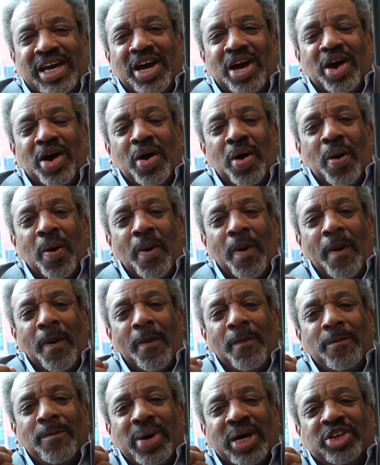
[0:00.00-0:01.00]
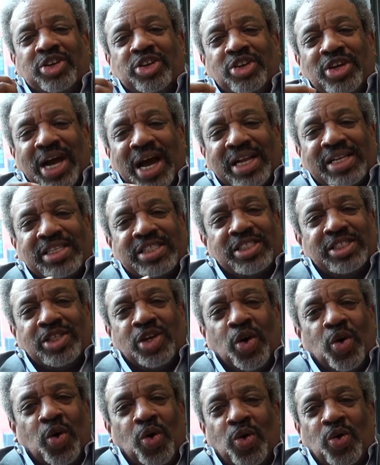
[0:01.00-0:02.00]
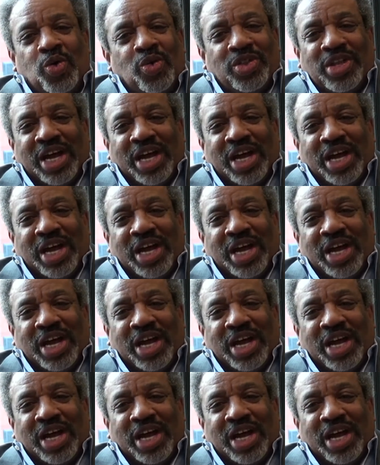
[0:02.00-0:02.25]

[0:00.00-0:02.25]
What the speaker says: But they believed that they could fly.